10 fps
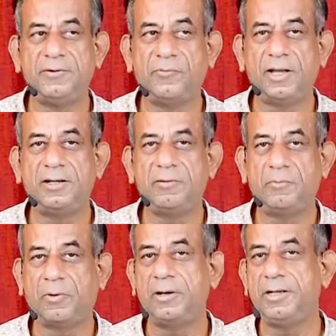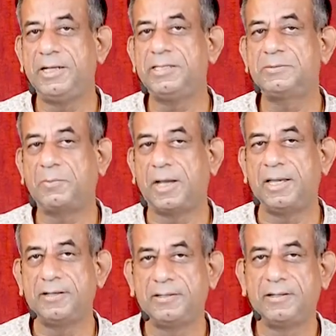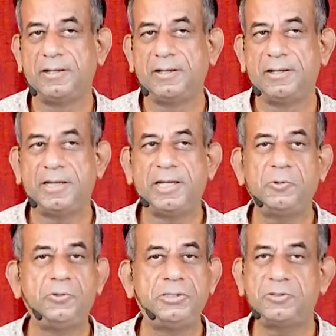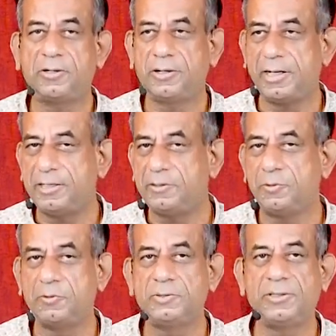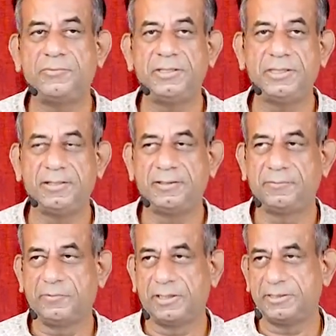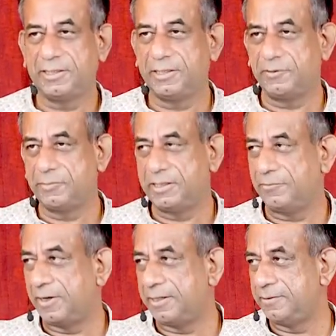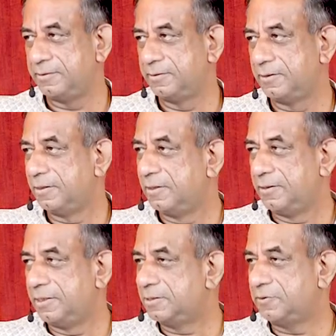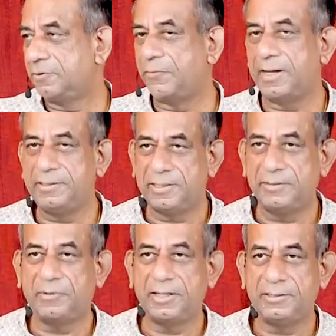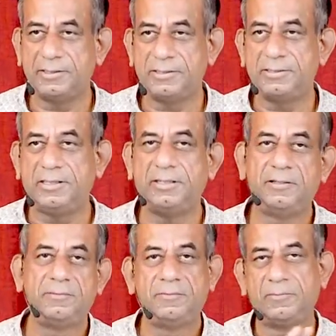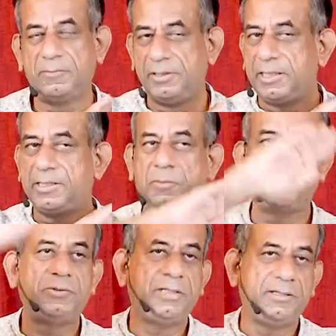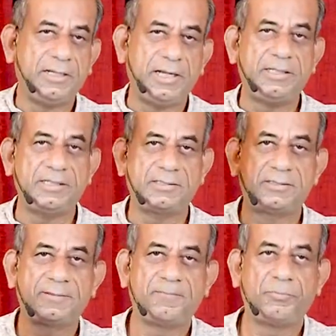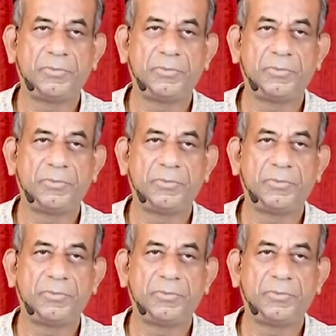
in one pointing spire. He who is not ready to lose everything for the sake of the divine does not find the divine. This is the dictum of the ages.